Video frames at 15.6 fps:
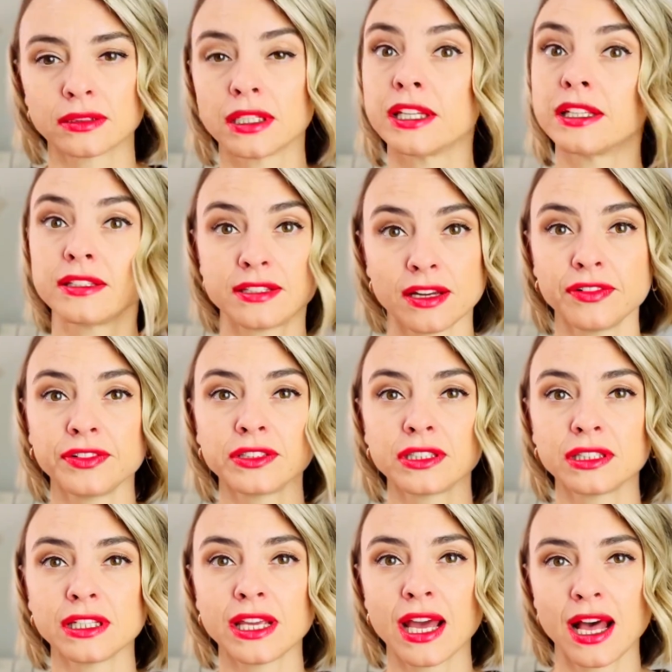It
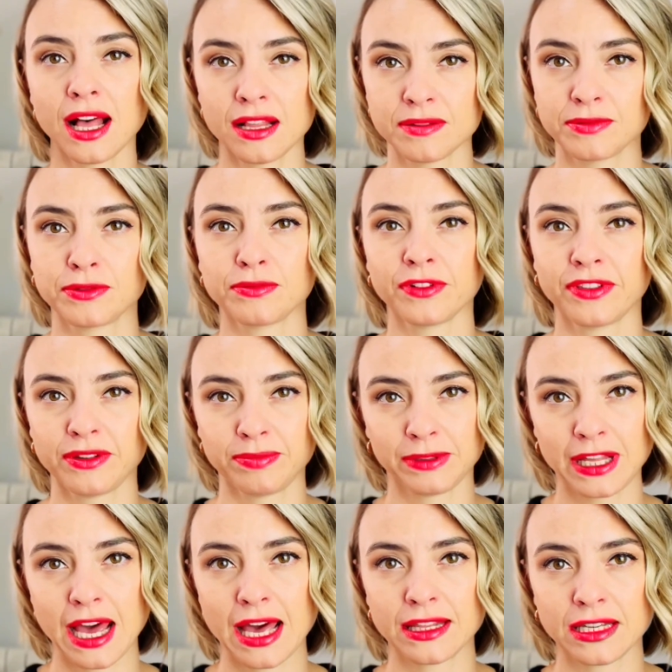definitely helps with the
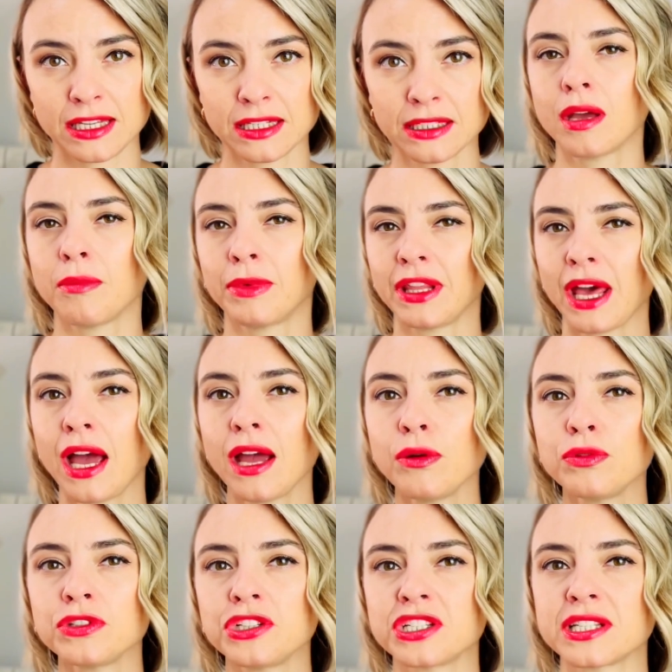planning, but I
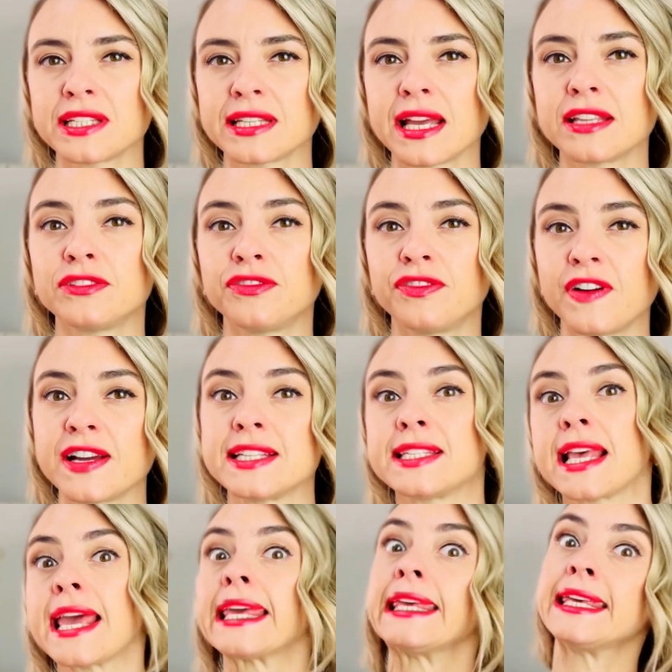would just advise
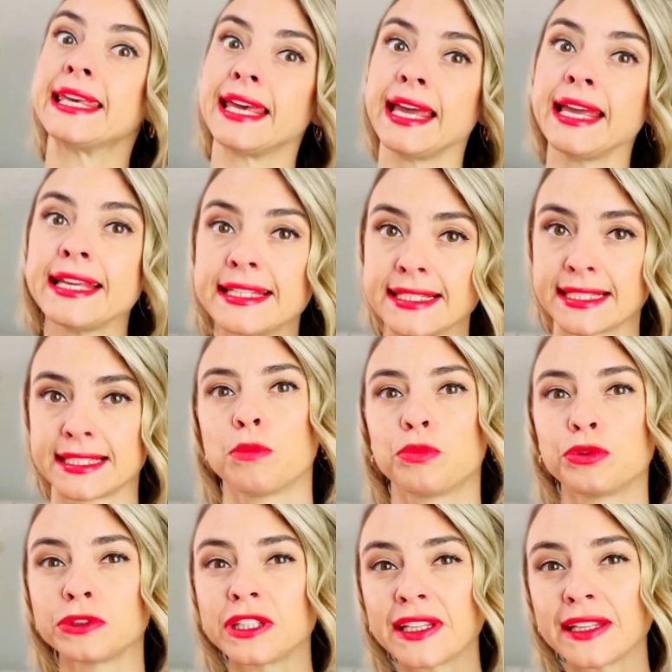against
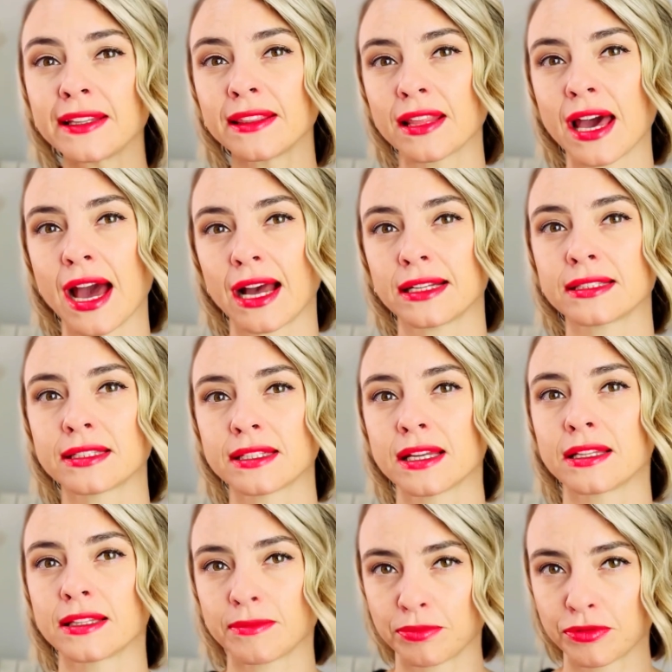putting that,
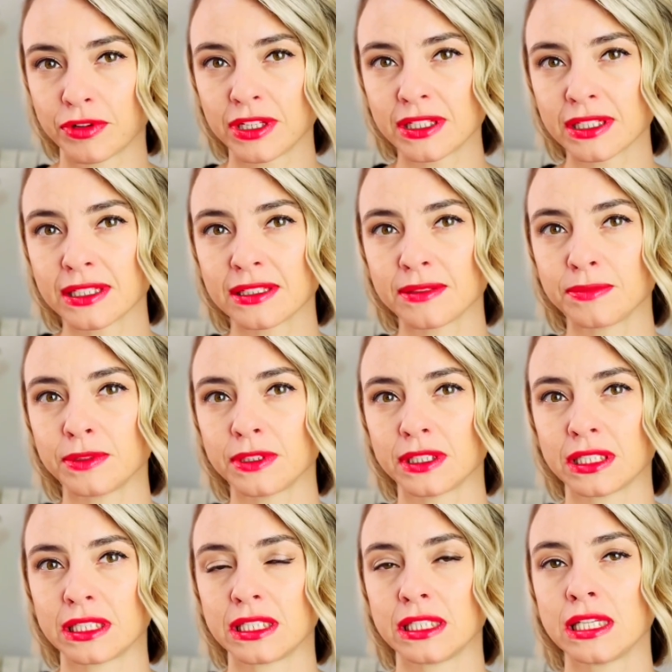the
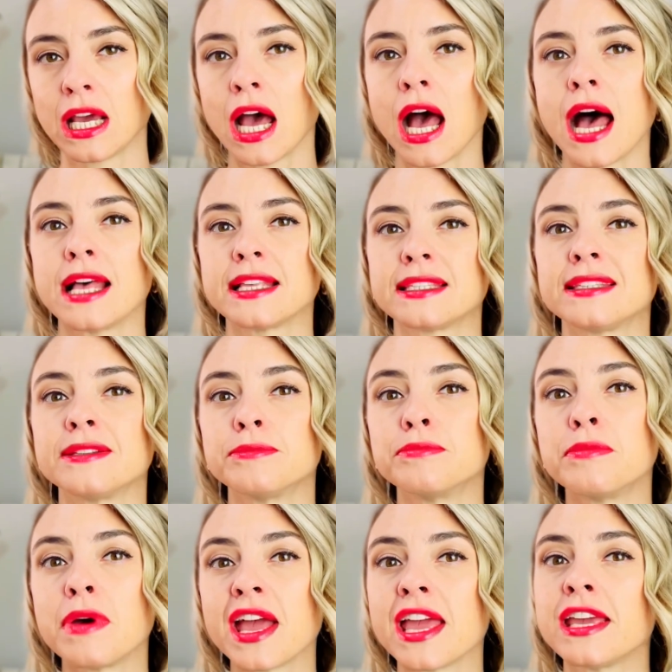predictability, as the
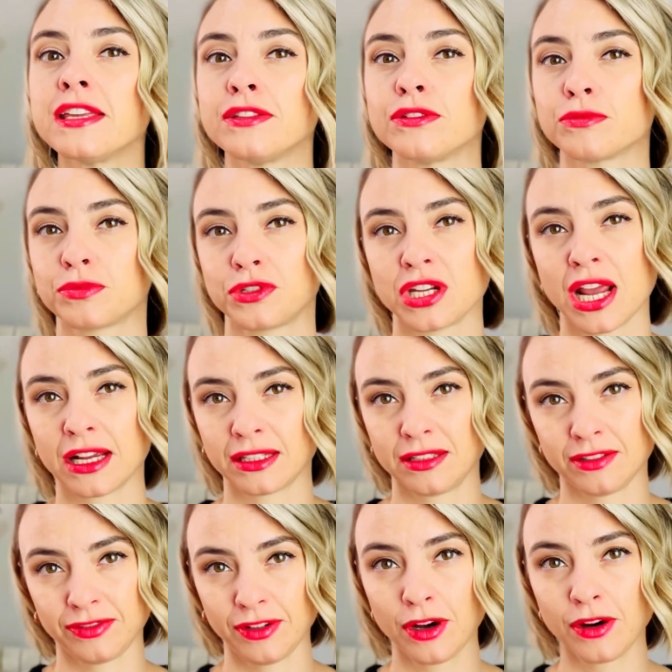main
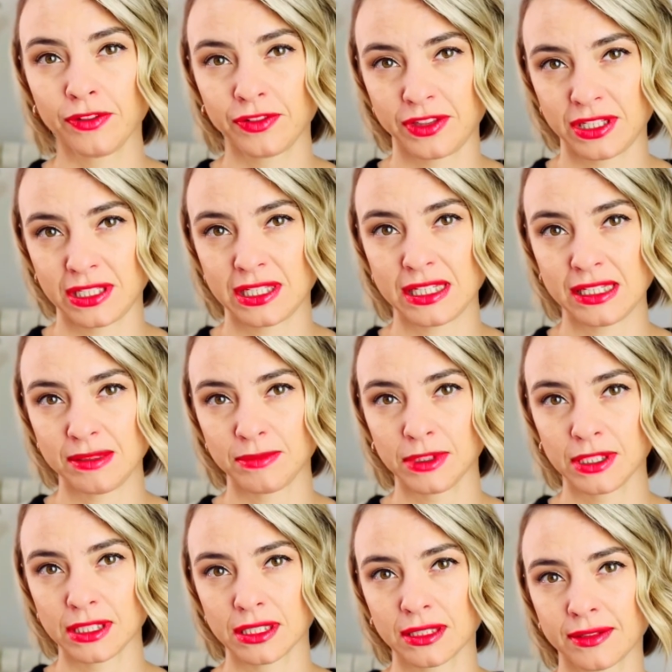objective of the
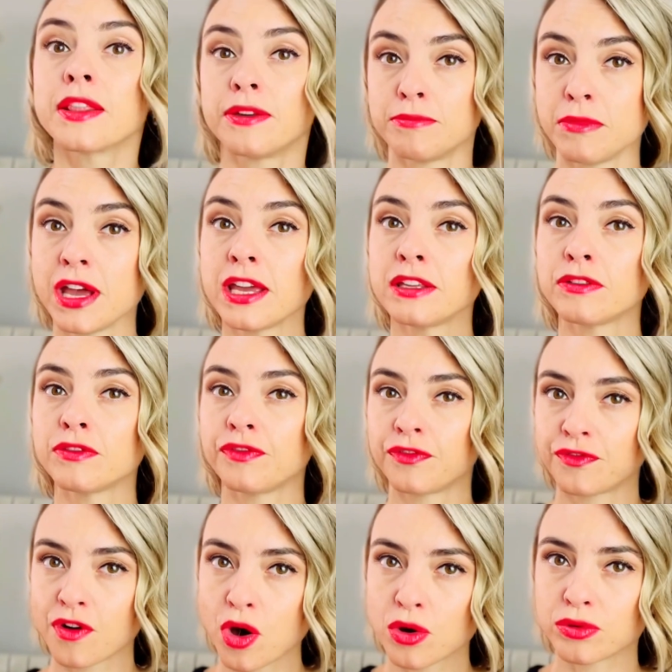teams. The main
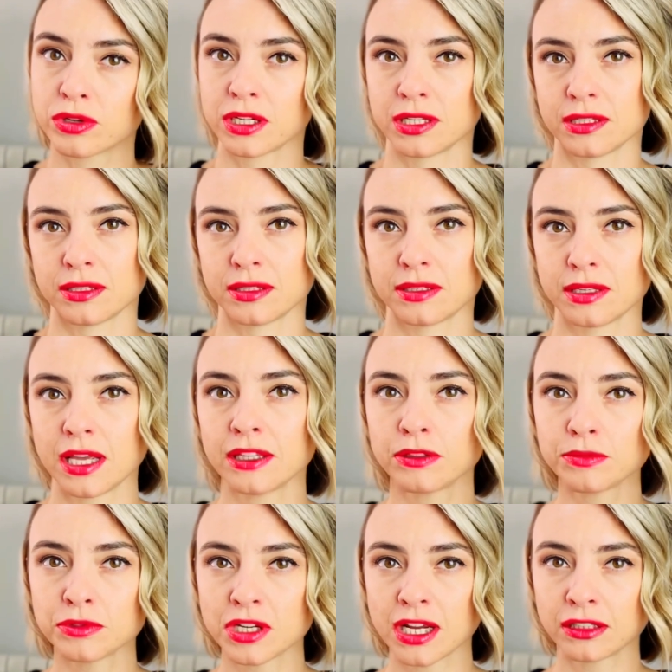focus and
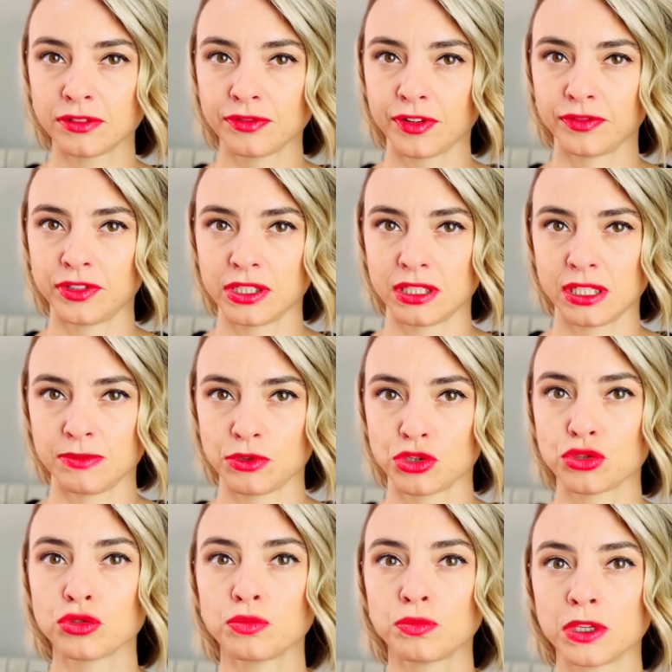objective of the teams
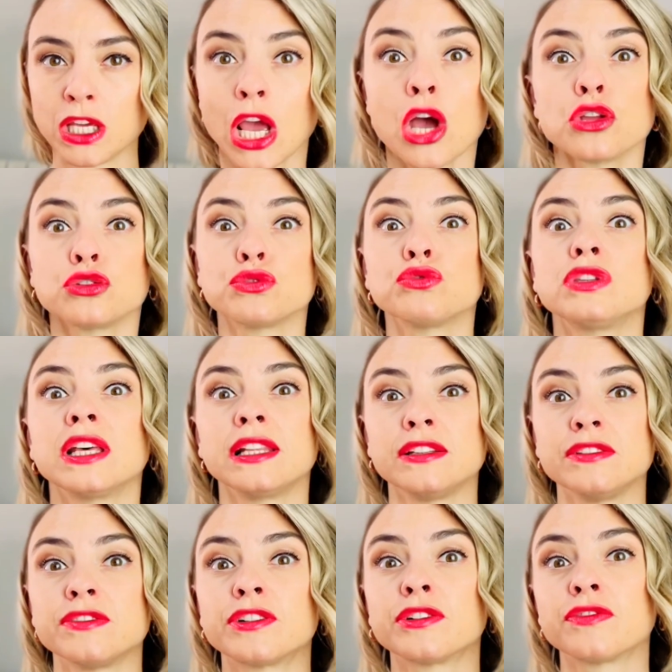should be to
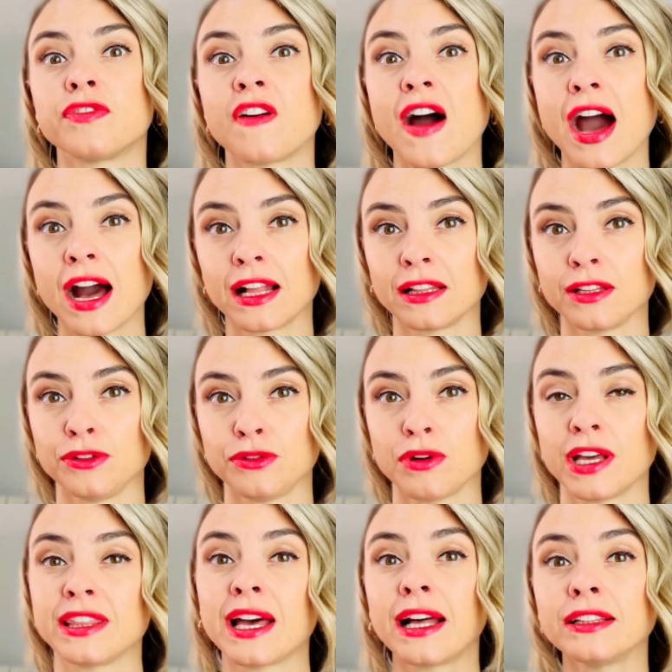deliver value
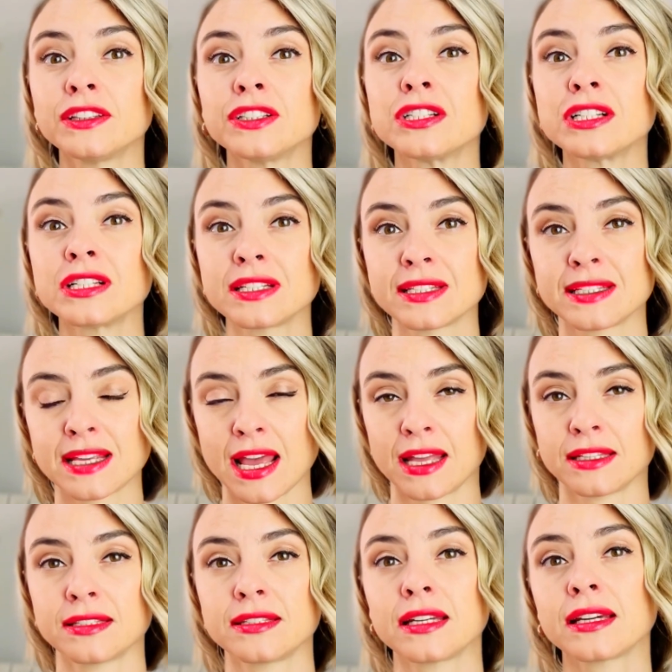and
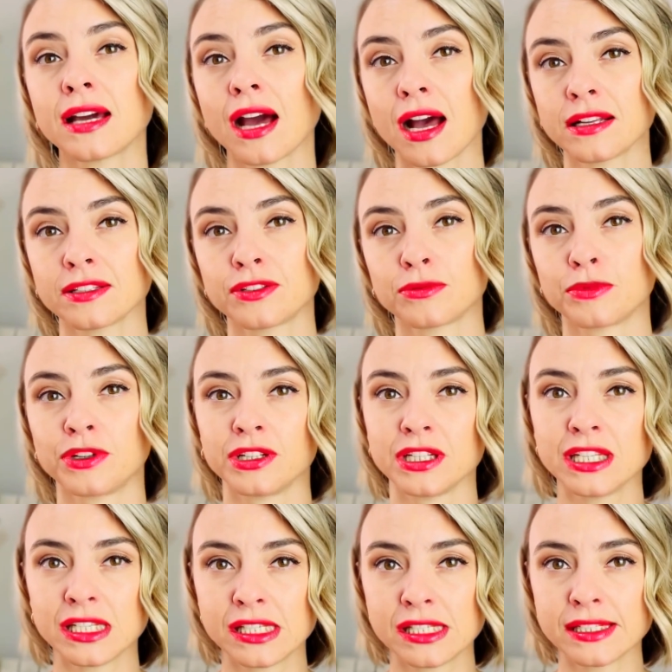understand the customer
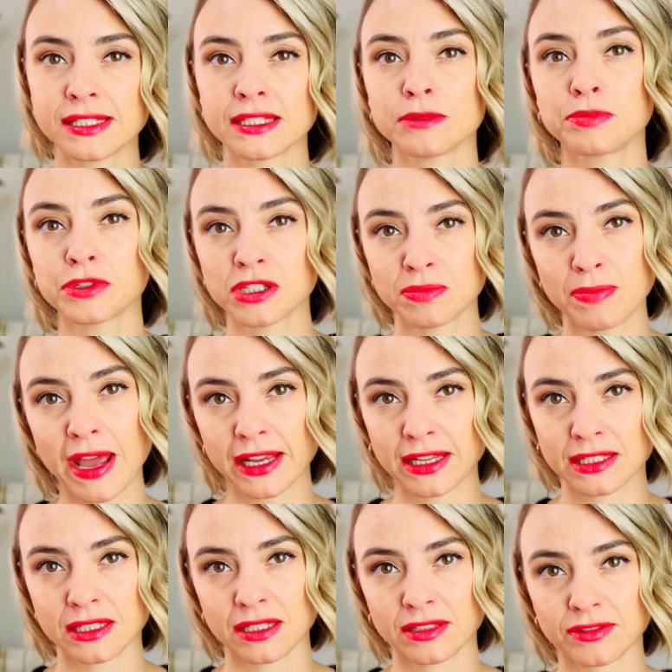needs and
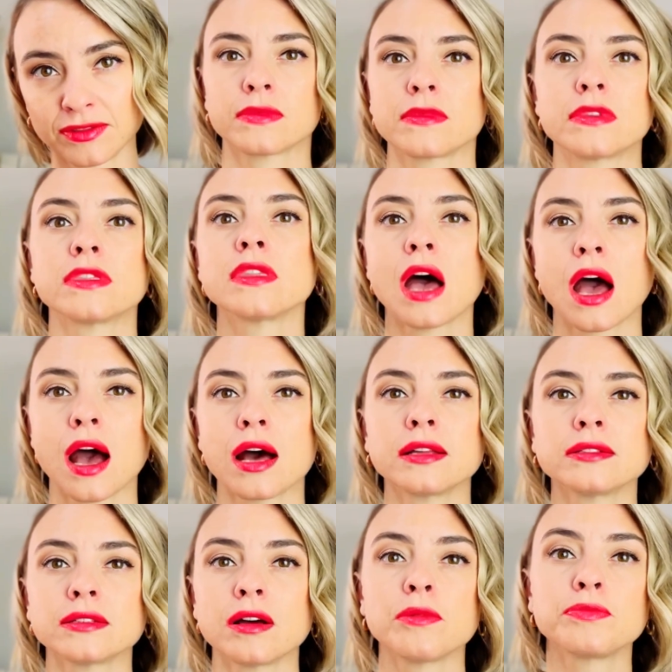perspective, not
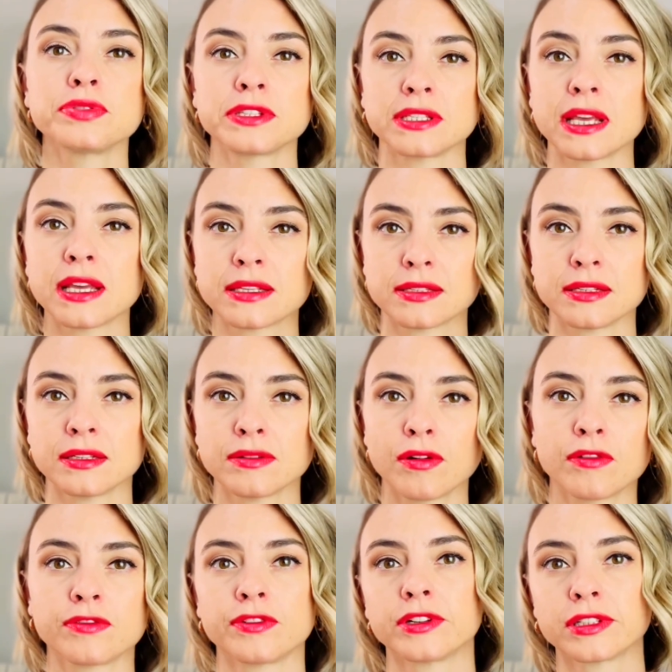obsessing
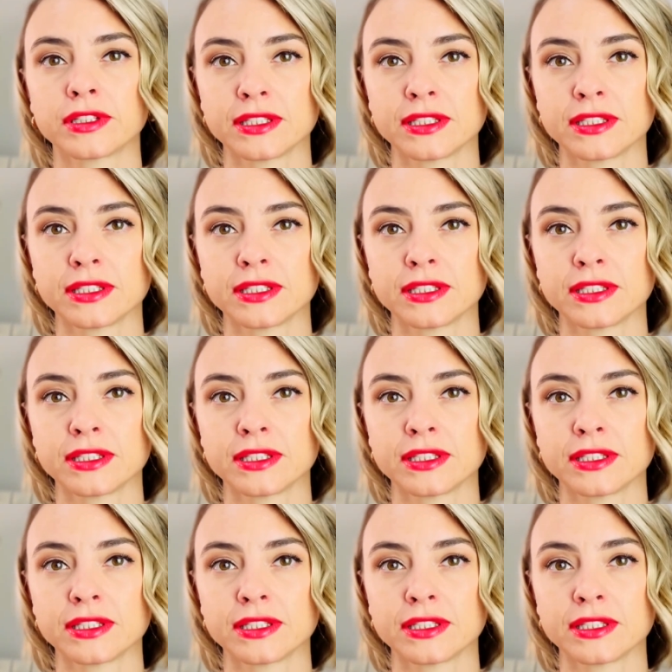over